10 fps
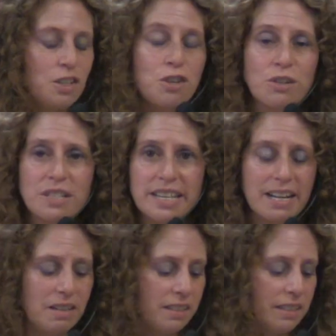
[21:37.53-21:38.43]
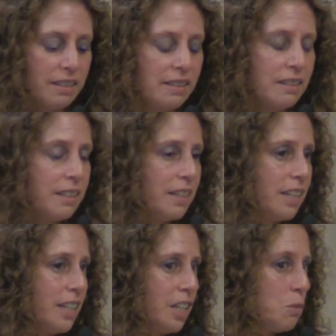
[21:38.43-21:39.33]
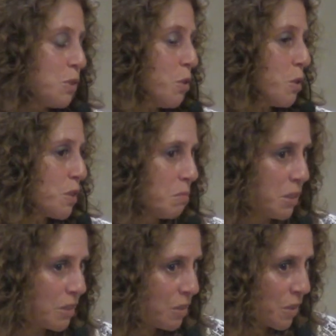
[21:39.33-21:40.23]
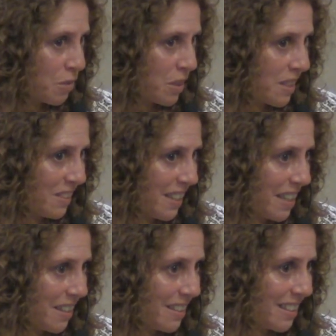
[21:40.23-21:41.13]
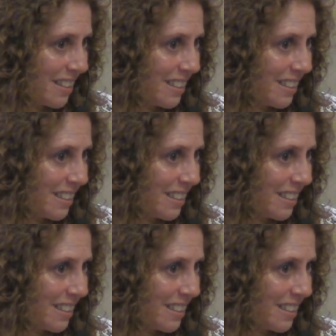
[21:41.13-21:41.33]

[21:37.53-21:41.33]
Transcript: Turns out, he was a Course in Miracles facilitator.